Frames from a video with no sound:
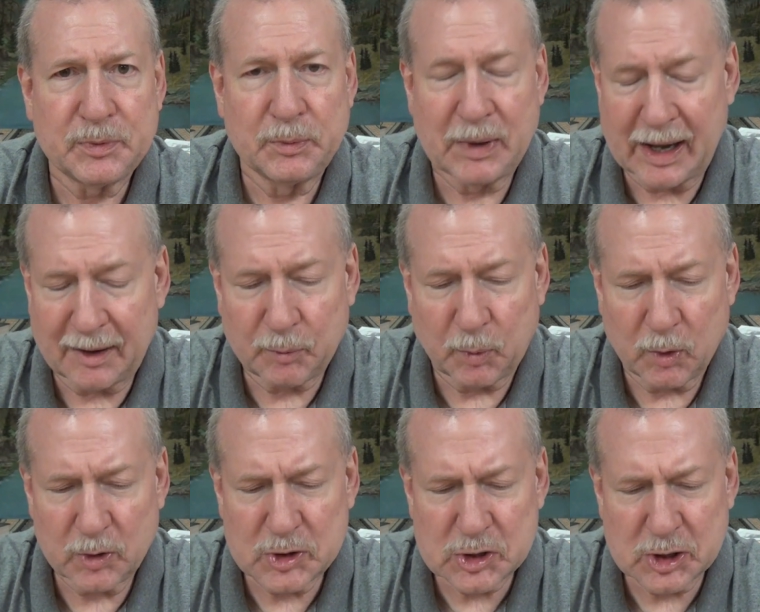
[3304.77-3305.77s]
to have
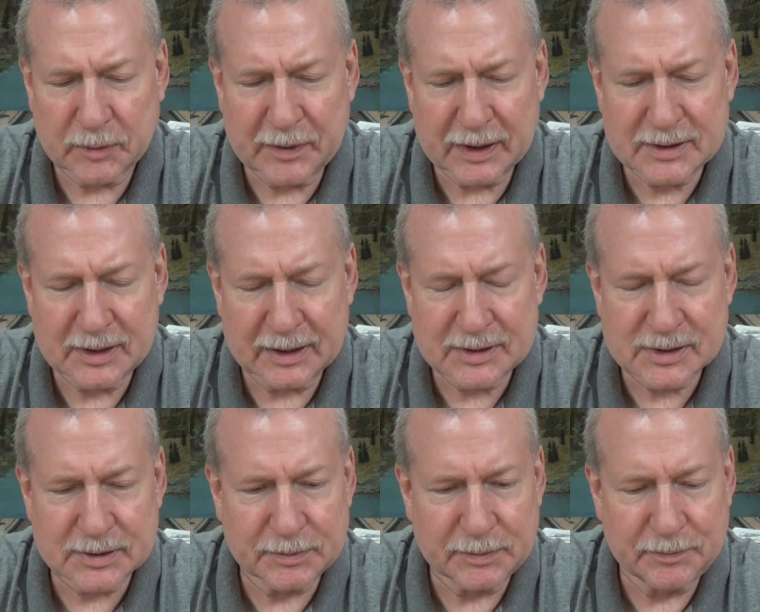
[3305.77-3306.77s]
worship. That that's